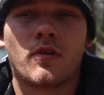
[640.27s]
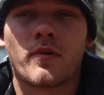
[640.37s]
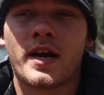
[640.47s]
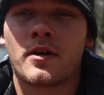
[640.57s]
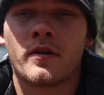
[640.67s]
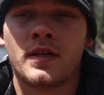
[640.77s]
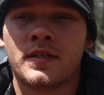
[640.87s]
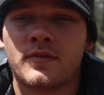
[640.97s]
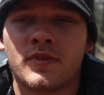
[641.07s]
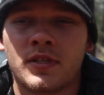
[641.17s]
ride our
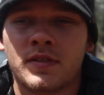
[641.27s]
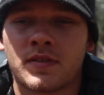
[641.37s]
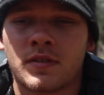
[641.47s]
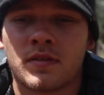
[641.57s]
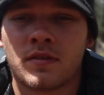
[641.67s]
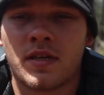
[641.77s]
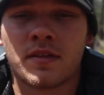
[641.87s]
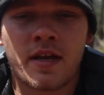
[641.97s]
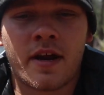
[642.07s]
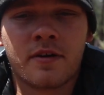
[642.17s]
ATVs
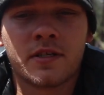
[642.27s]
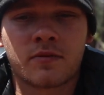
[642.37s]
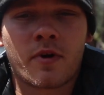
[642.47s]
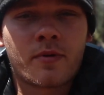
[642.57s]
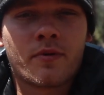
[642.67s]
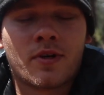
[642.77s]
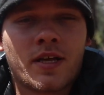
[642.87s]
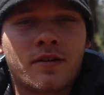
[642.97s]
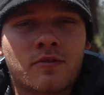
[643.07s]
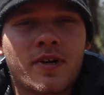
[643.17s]
in the areas where we were
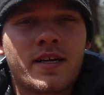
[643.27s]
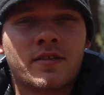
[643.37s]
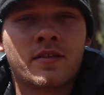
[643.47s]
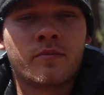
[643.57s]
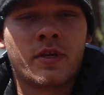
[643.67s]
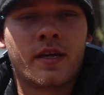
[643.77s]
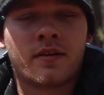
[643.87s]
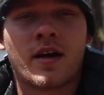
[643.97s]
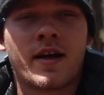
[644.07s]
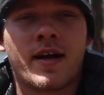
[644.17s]
allowed to ride them
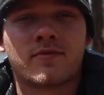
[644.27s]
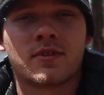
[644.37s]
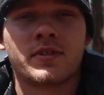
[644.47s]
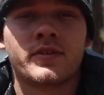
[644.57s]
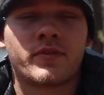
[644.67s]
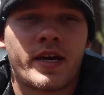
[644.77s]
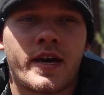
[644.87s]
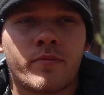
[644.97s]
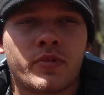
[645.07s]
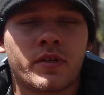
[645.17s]
and not have to leave
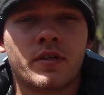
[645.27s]
camp